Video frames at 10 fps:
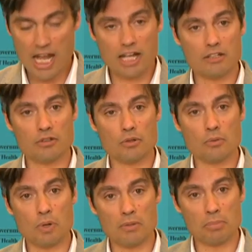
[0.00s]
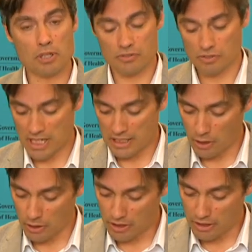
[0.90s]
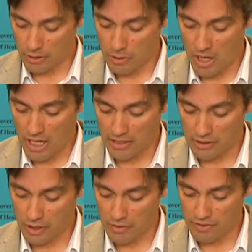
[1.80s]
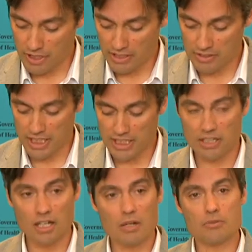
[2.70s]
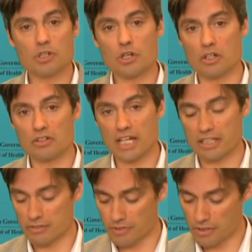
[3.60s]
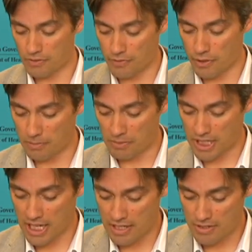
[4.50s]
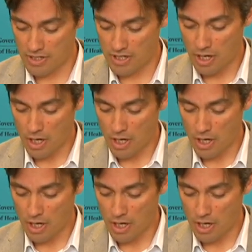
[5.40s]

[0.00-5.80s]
and one person had locally acquired COVID 19. It was a contact of a confirmed case.